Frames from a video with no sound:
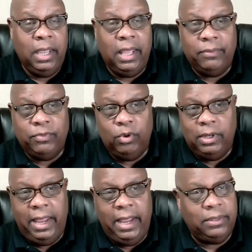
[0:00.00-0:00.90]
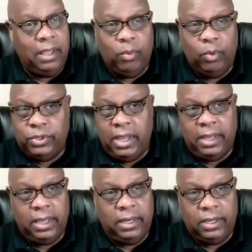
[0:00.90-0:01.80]
And if you're late, they won't
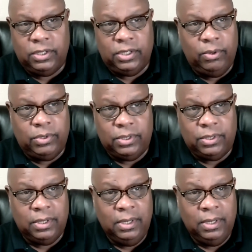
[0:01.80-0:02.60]
take any excuses.